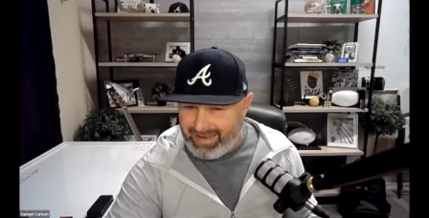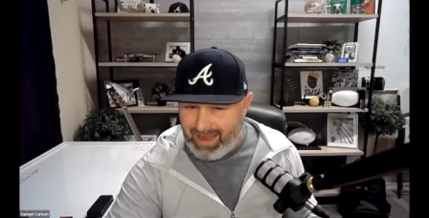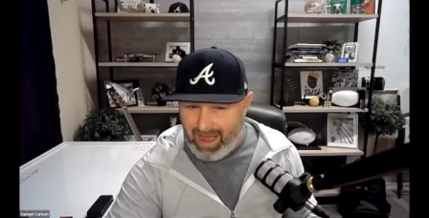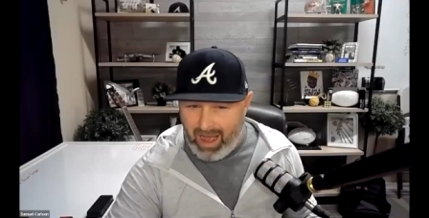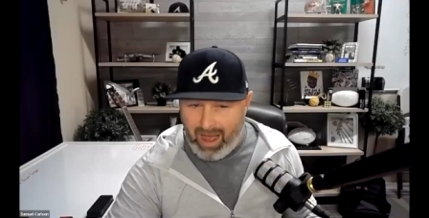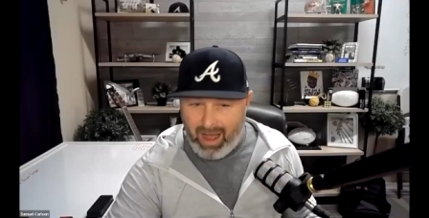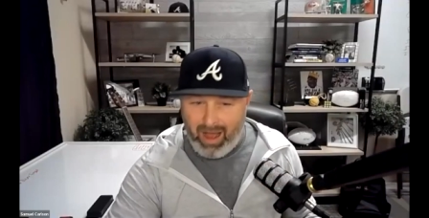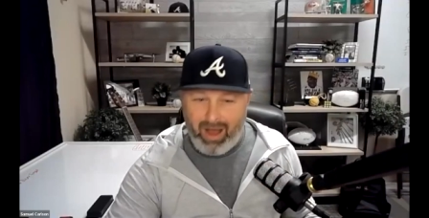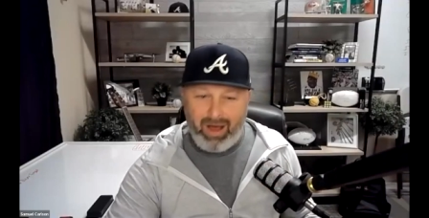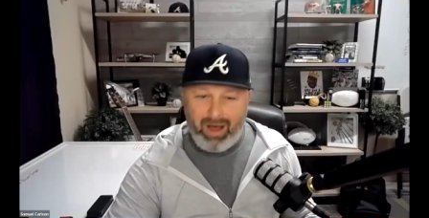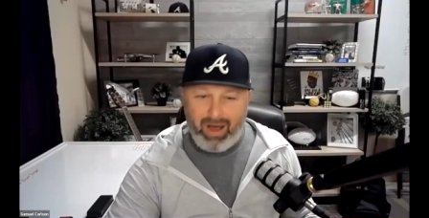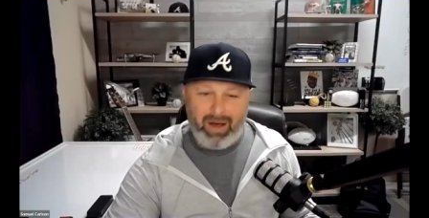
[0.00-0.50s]

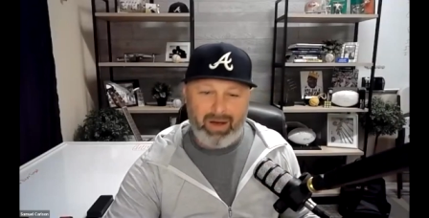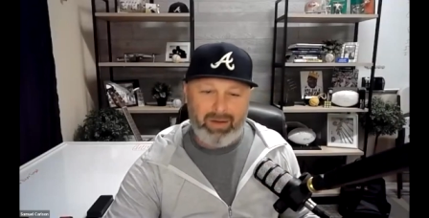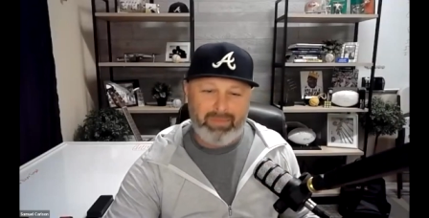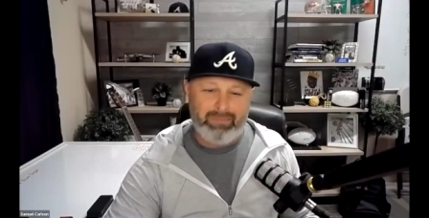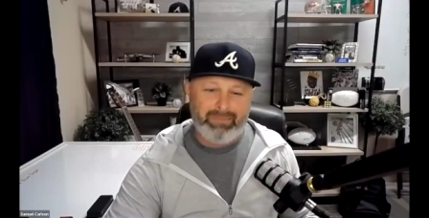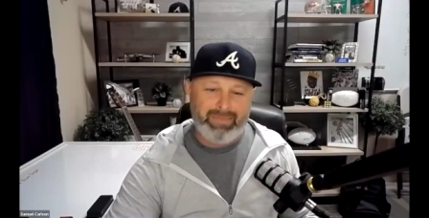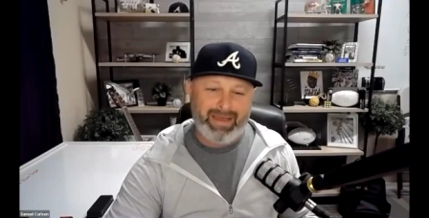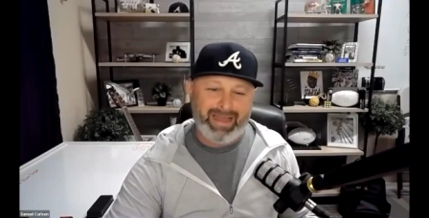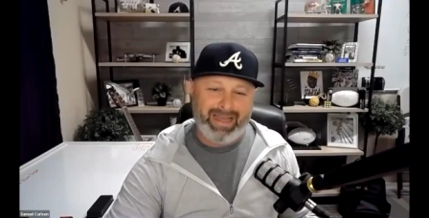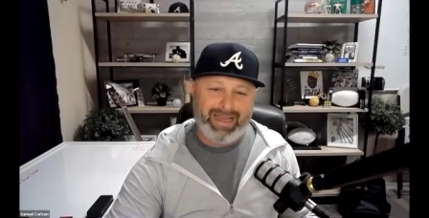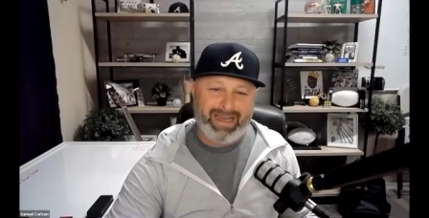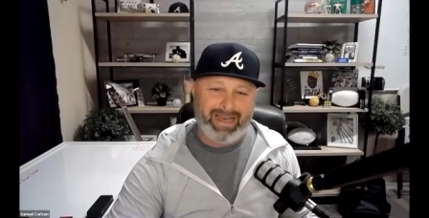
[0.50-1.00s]
oh
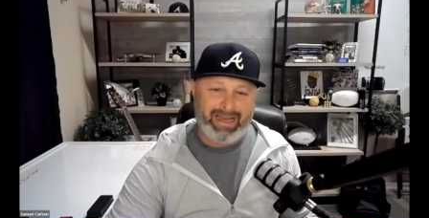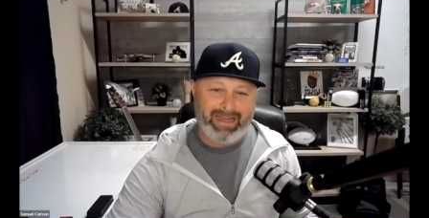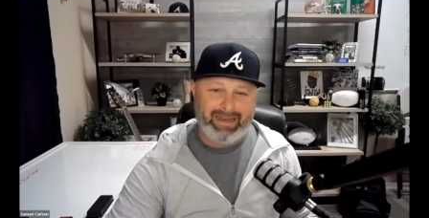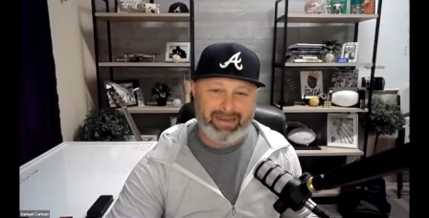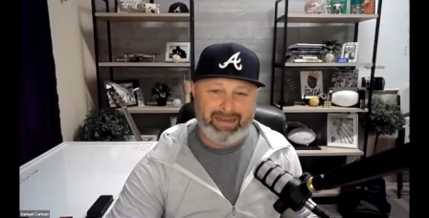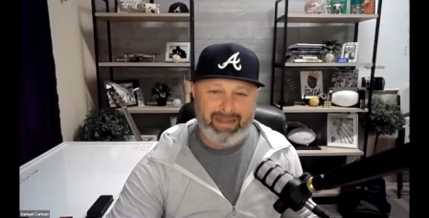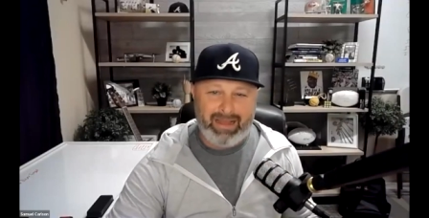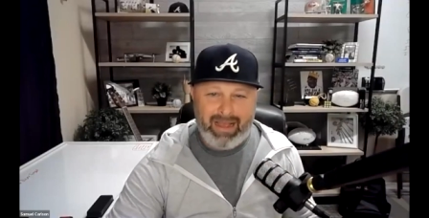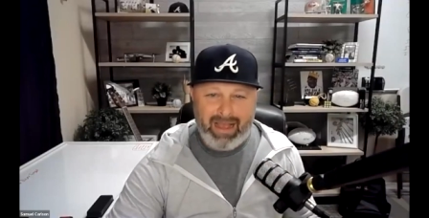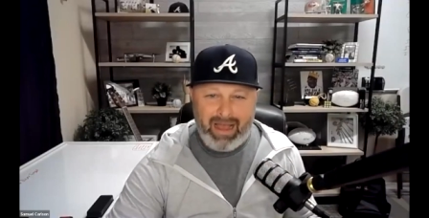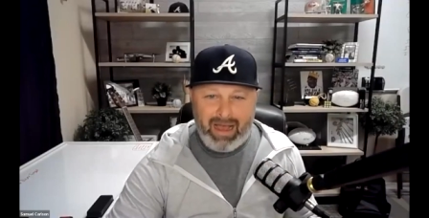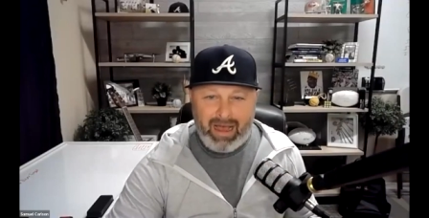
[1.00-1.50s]

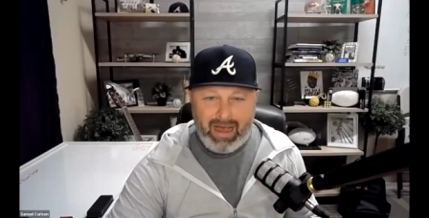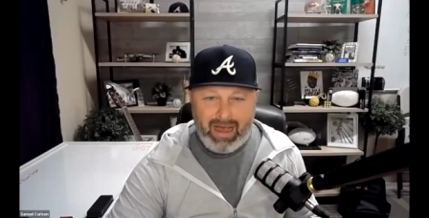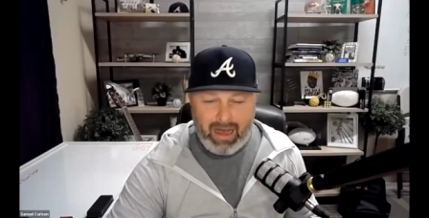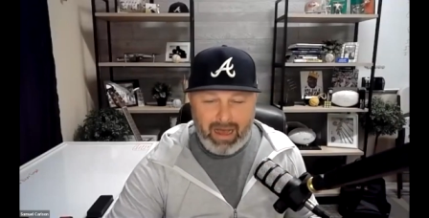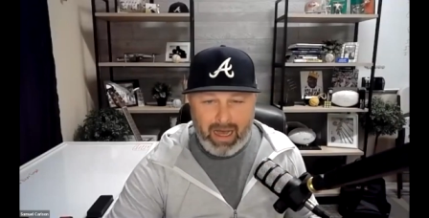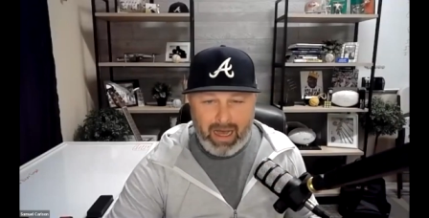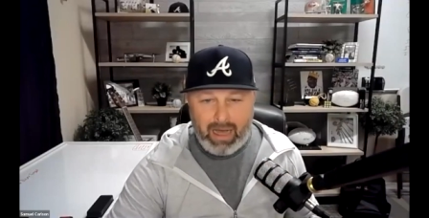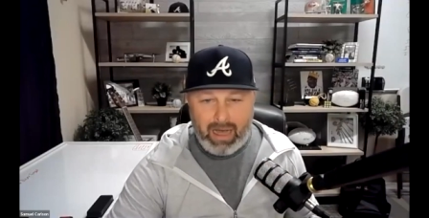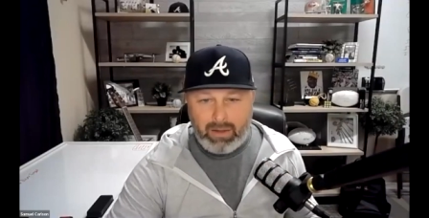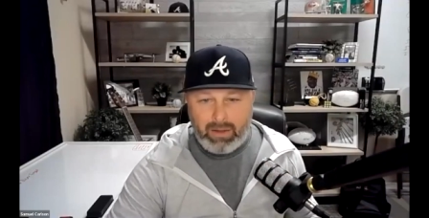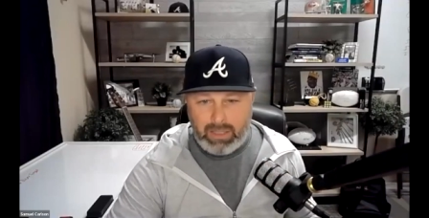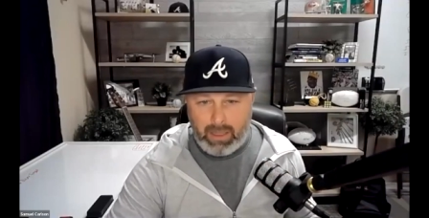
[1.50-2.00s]
man,
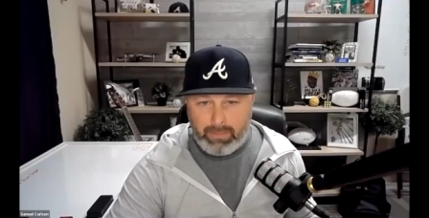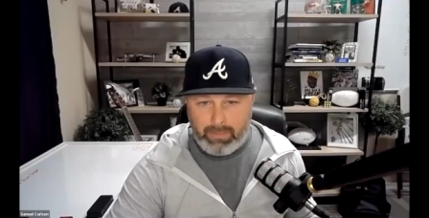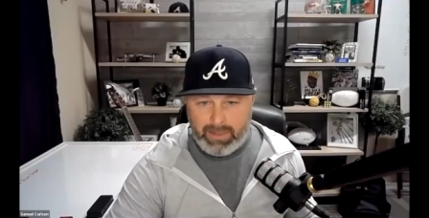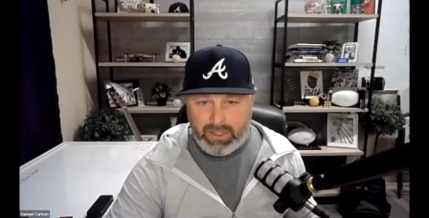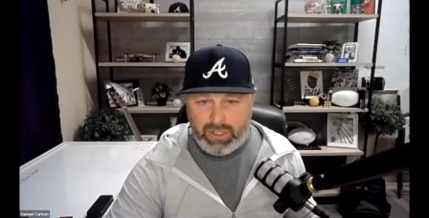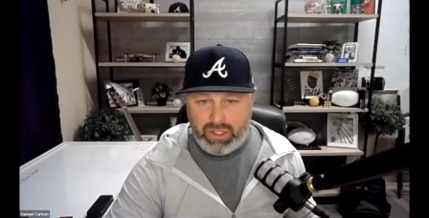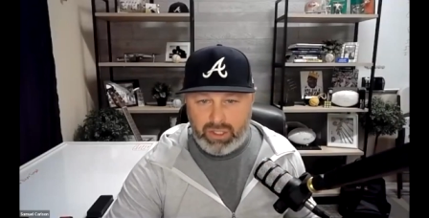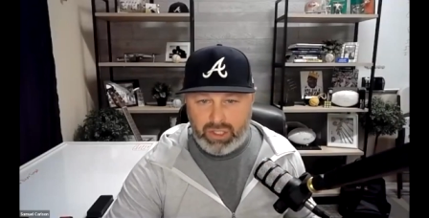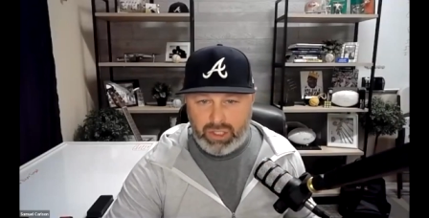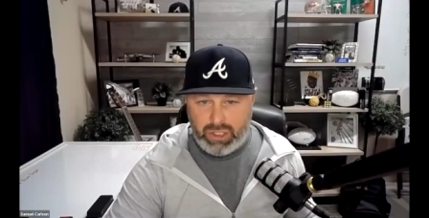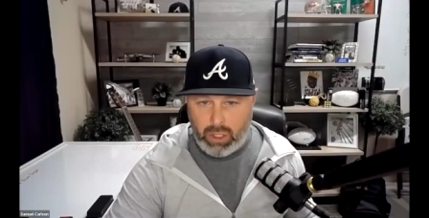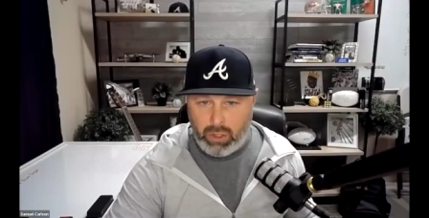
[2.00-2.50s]
uh, let me
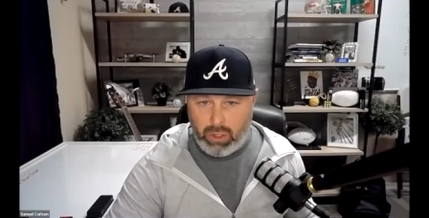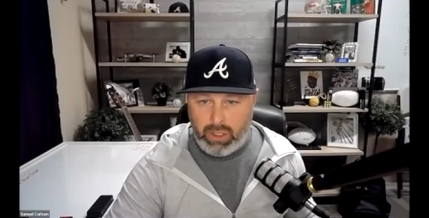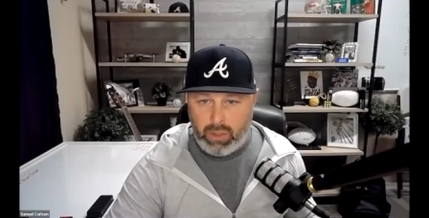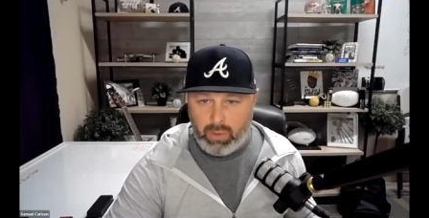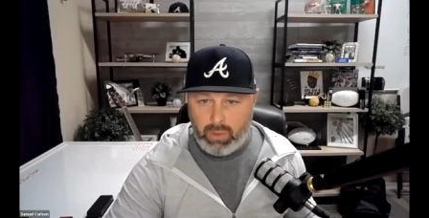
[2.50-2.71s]
just show